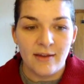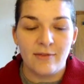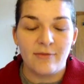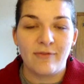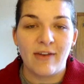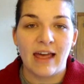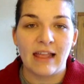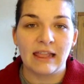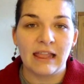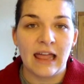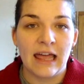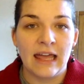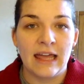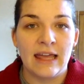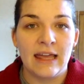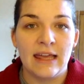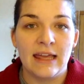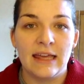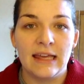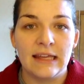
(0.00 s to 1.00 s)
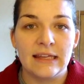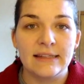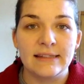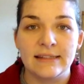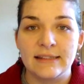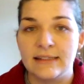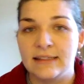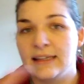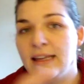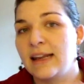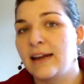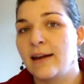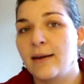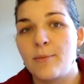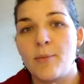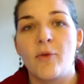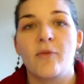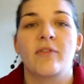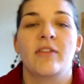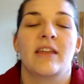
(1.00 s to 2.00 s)
fat legs and getting
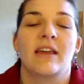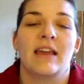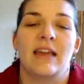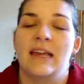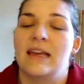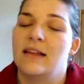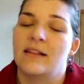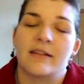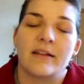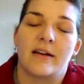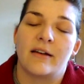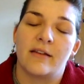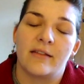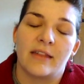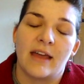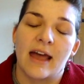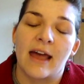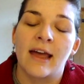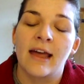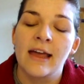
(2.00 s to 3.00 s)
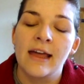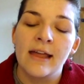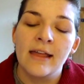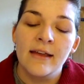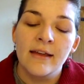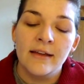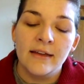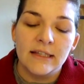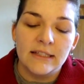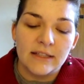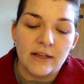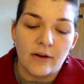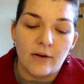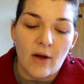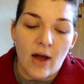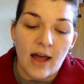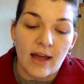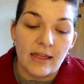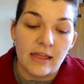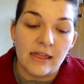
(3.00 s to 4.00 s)
them over the heel and all that.
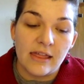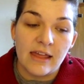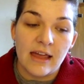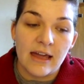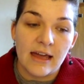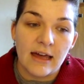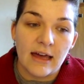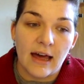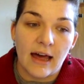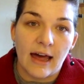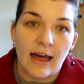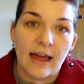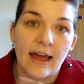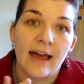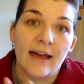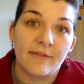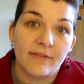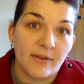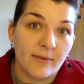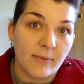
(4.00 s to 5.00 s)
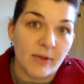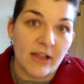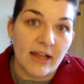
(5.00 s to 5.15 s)
So I think I have some